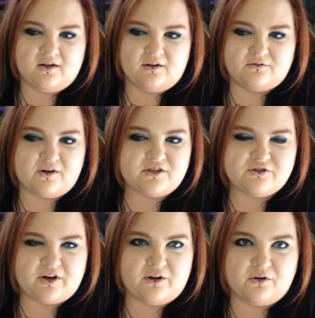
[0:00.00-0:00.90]

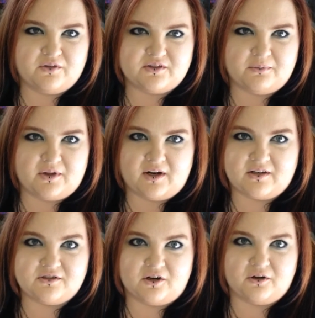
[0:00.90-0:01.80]
frustrated over something, and I'd
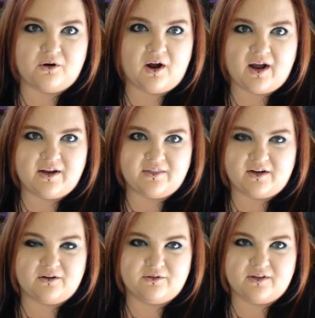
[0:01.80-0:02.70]
start crying, and then
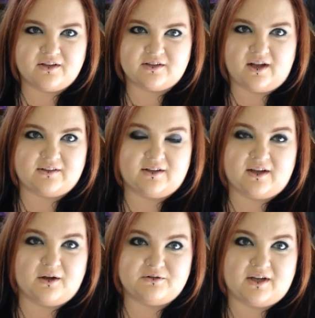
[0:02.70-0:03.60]
I'd realize
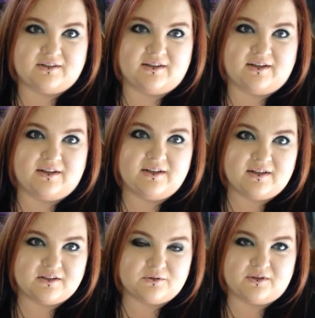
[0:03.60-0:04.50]
I was acting like an
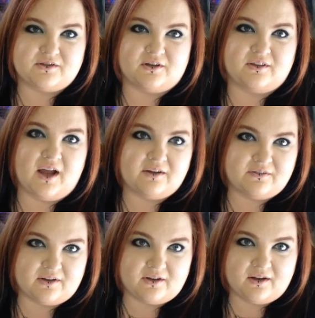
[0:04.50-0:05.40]
idiot, so I'd start
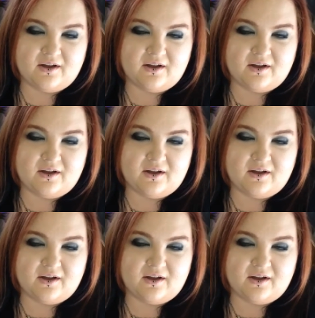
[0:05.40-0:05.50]
laughing.